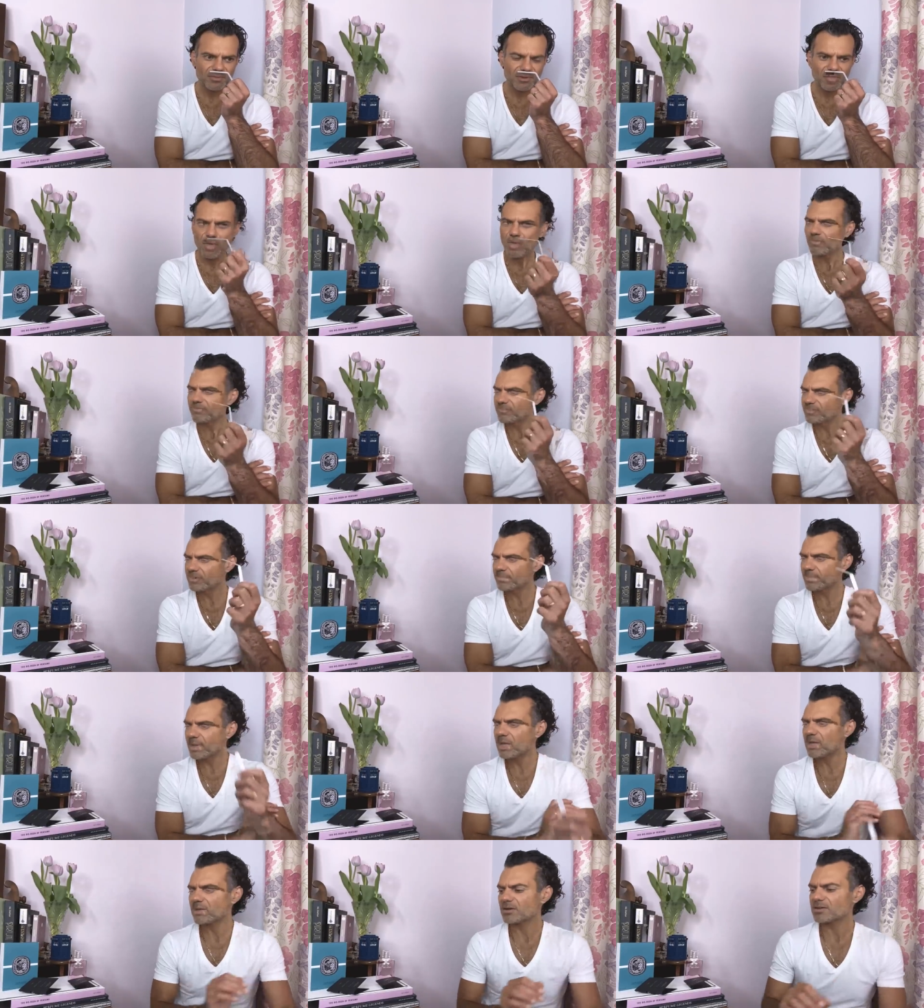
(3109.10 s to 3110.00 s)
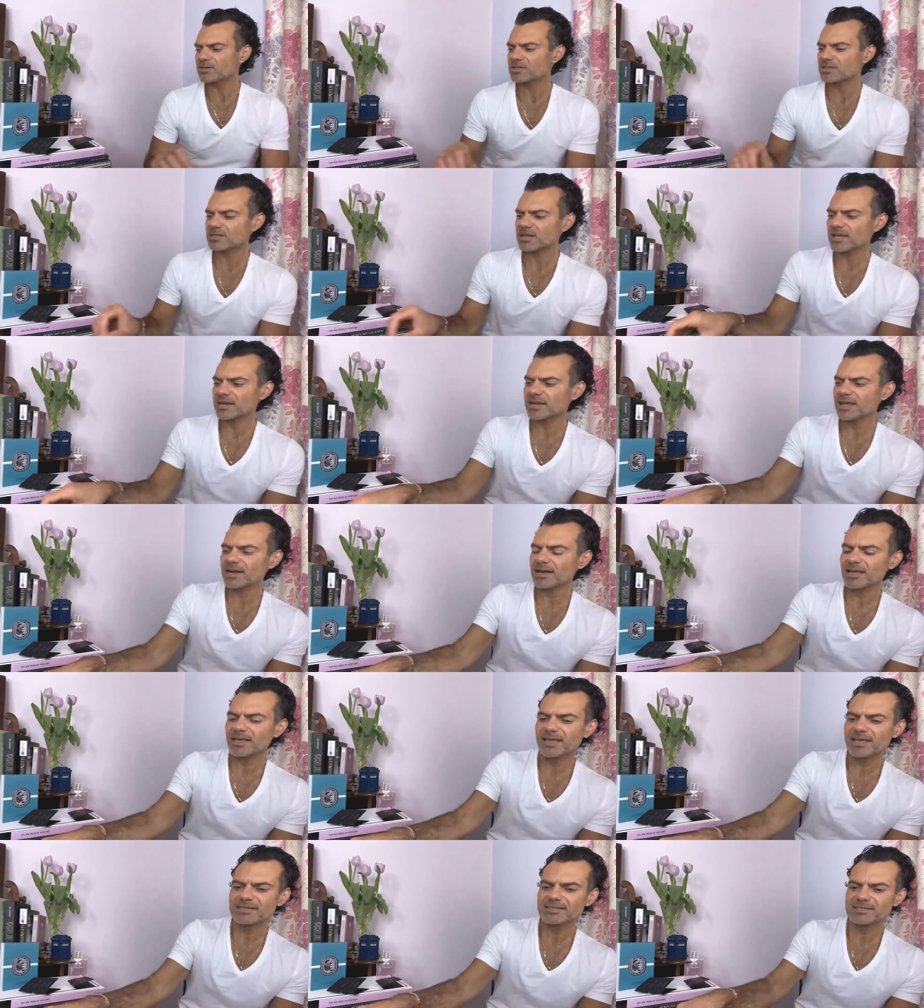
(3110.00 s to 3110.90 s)
of the past, and and
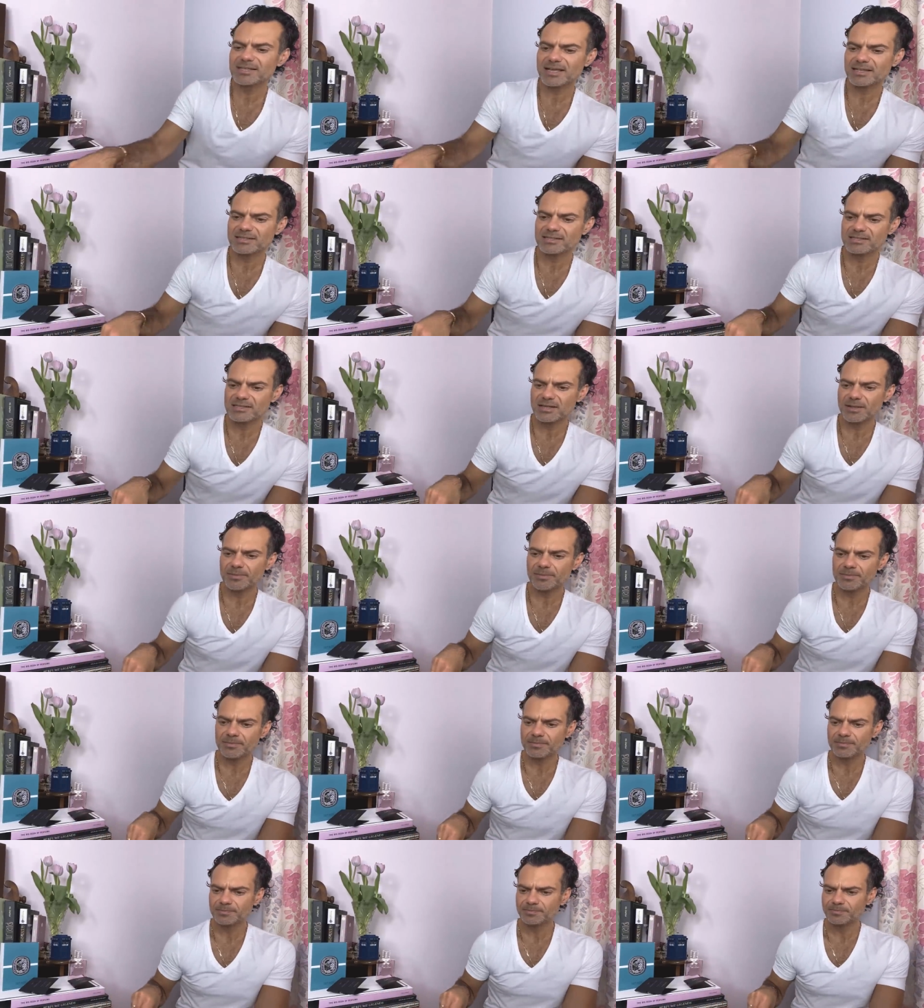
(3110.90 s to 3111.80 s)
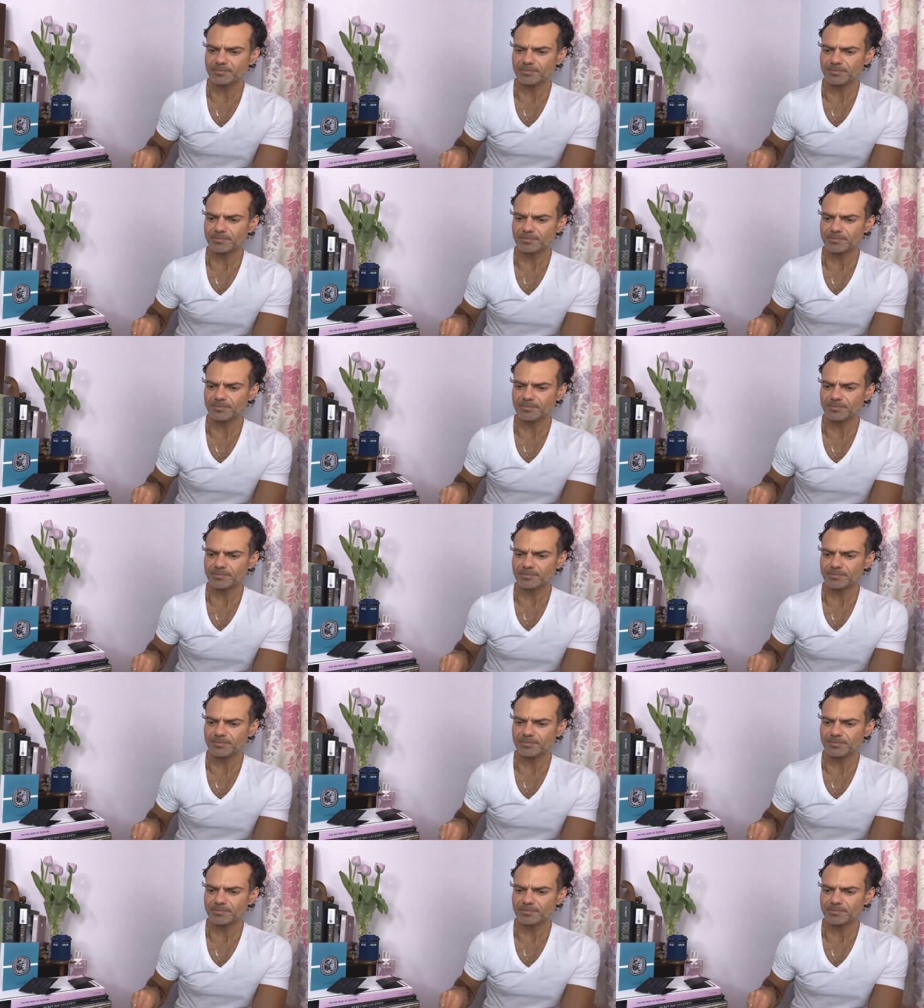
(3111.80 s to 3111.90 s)
I guess that's um,